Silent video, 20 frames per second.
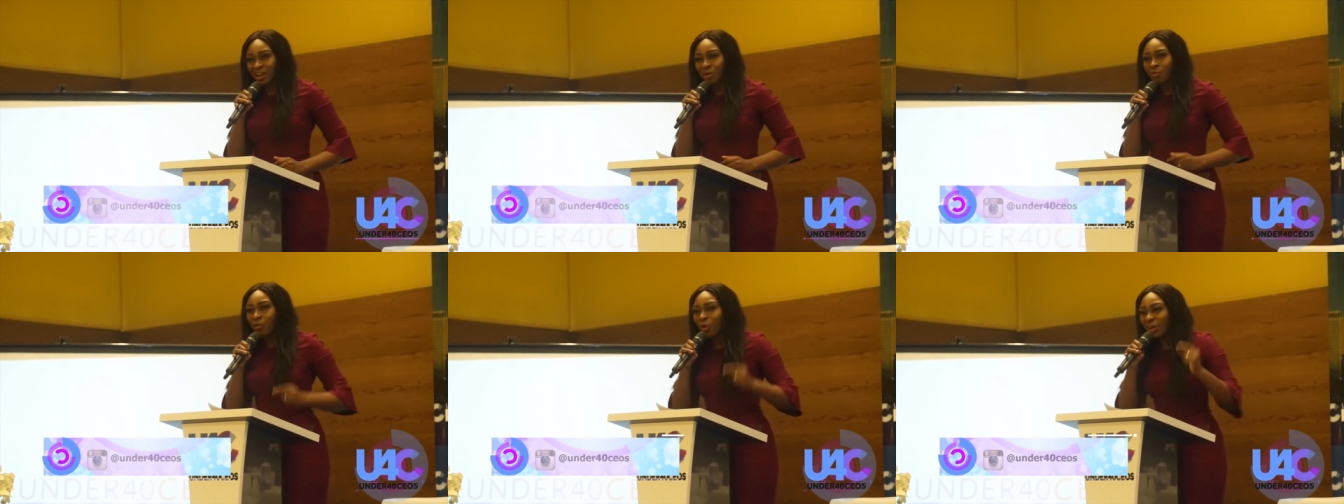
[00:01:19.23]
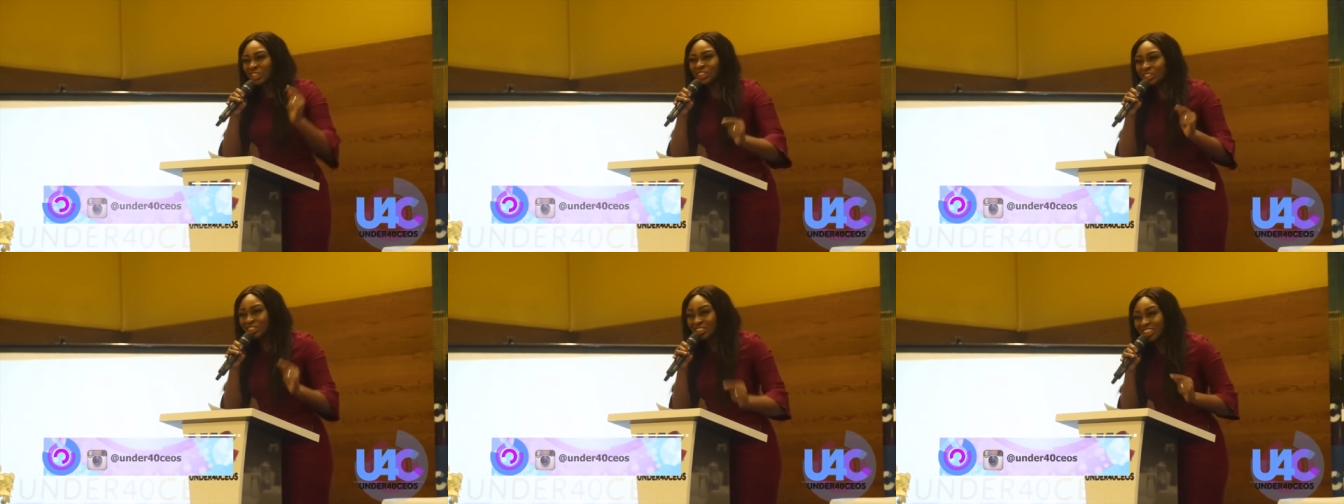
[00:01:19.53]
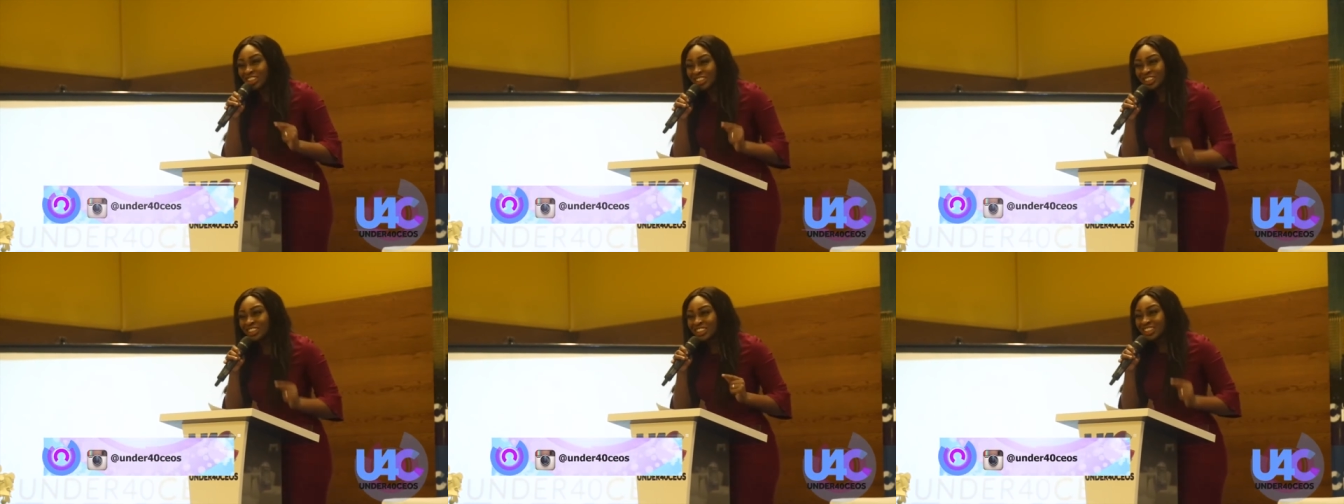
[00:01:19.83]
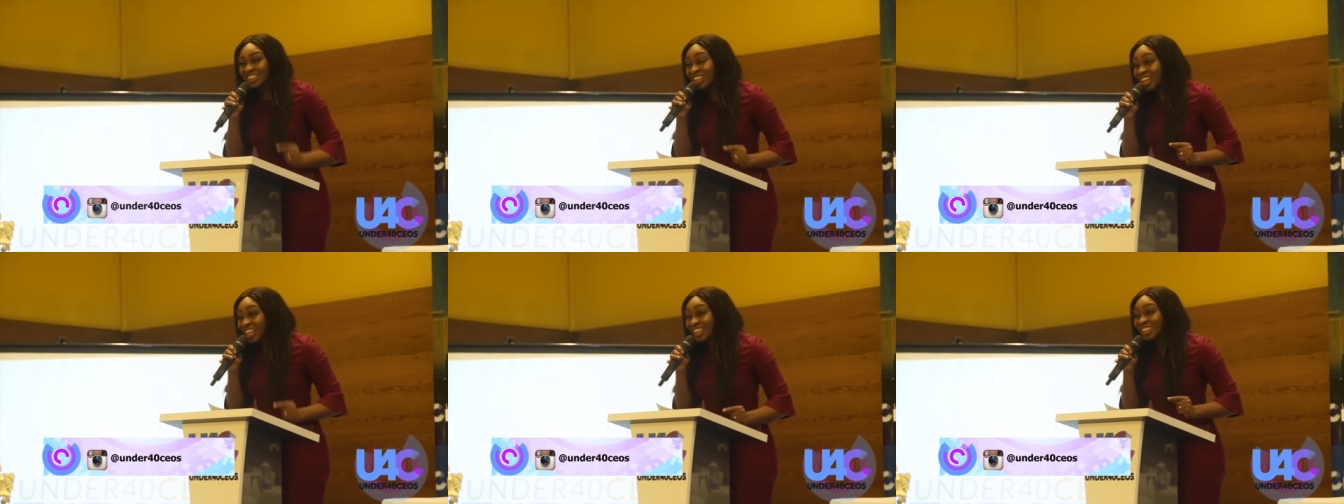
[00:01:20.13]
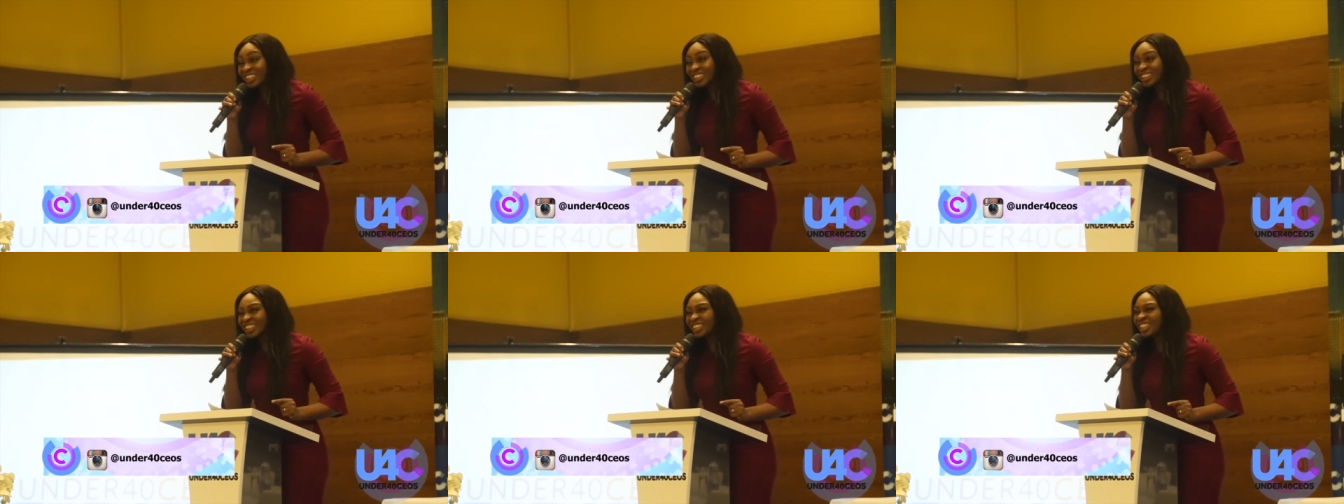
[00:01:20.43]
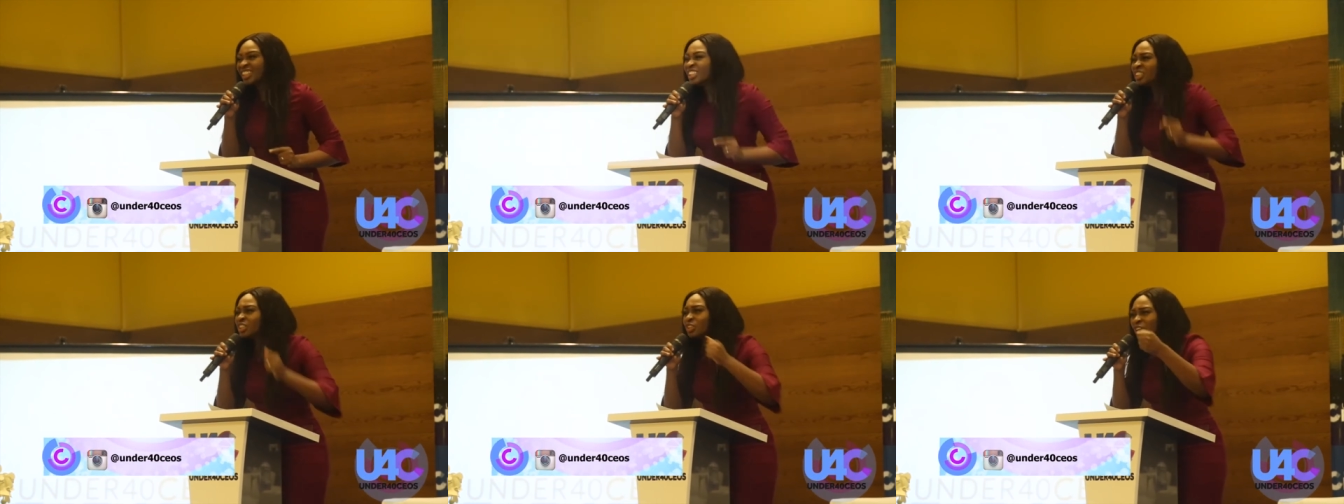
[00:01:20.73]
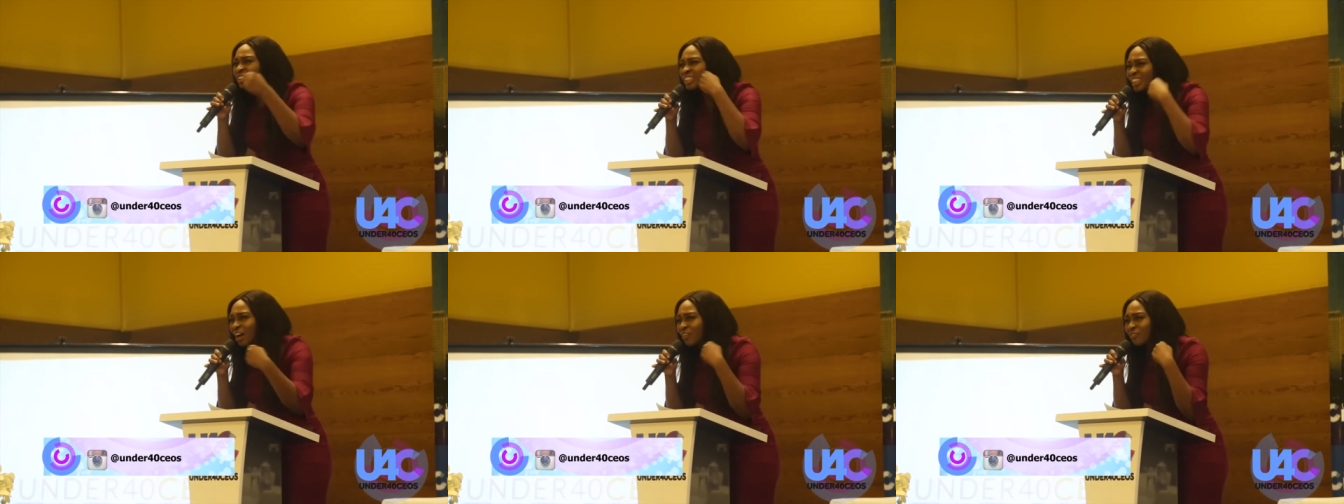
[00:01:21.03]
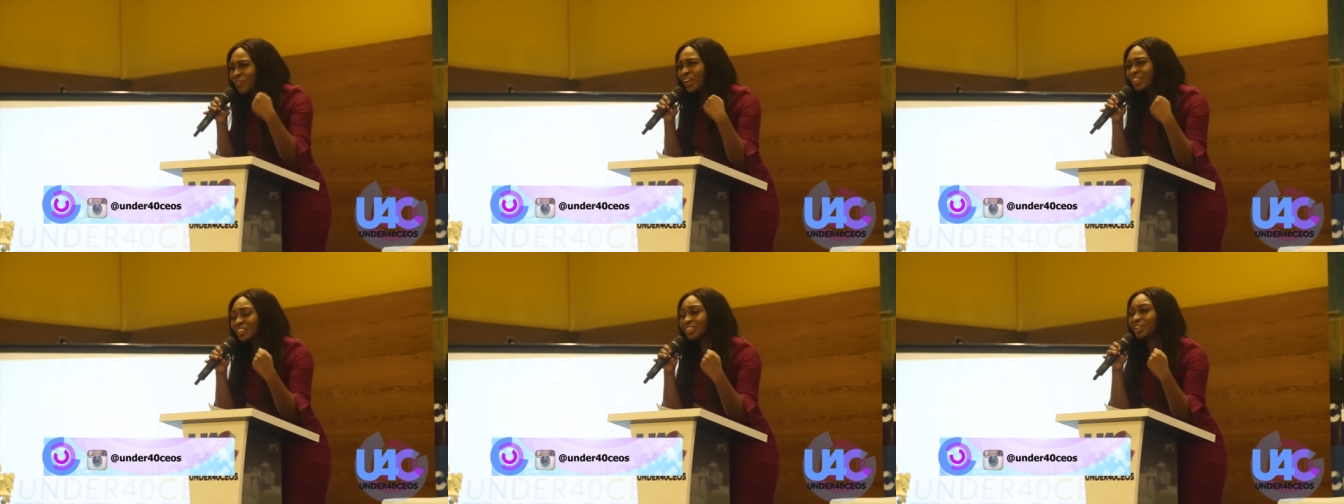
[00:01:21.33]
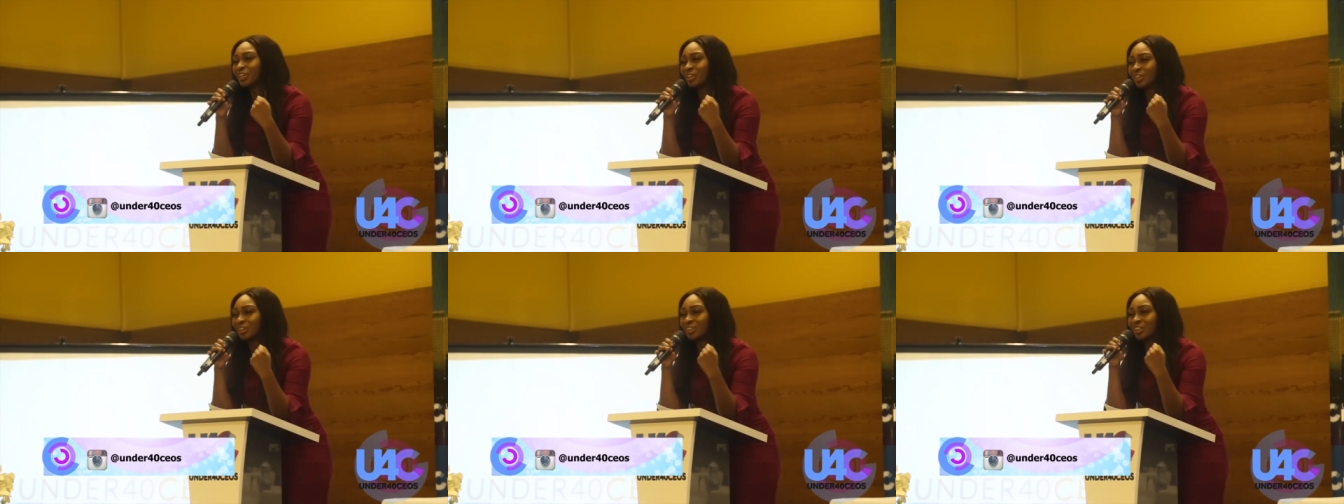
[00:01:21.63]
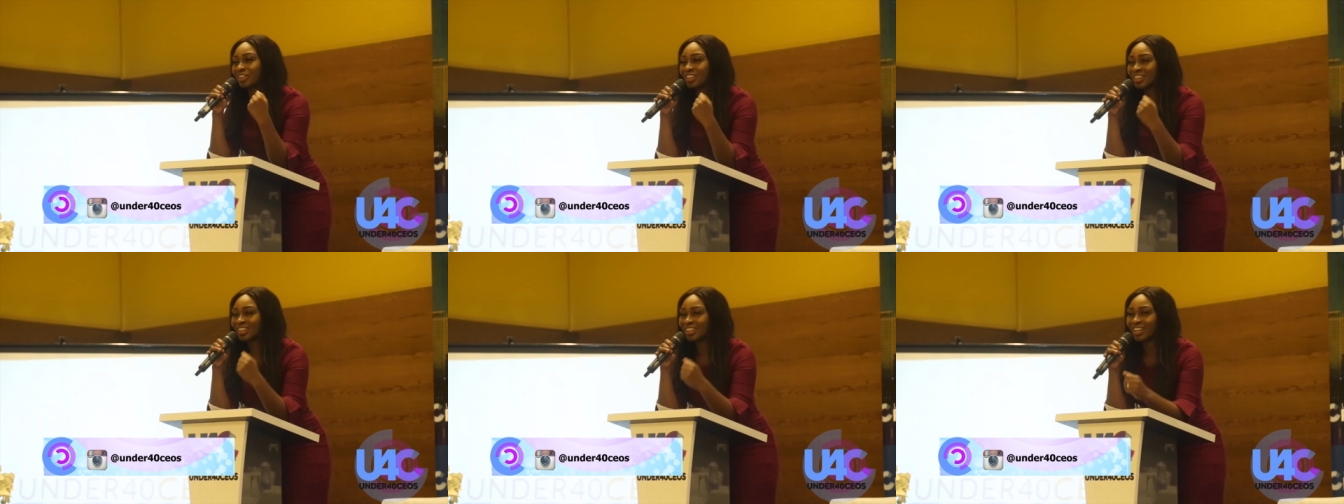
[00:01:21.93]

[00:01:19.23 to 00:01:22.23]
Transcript: What you need to chase is your salvation.